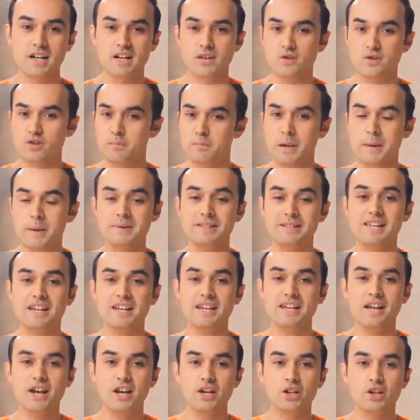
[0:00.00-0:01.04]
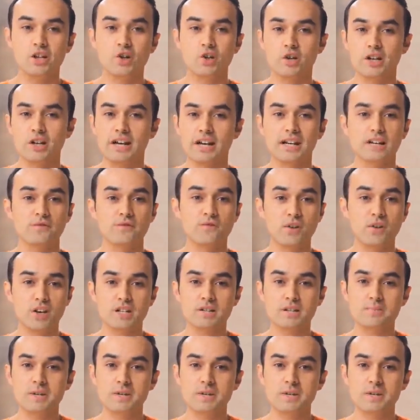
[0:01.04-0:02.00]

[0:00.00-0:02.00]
With PPC, you create advertisements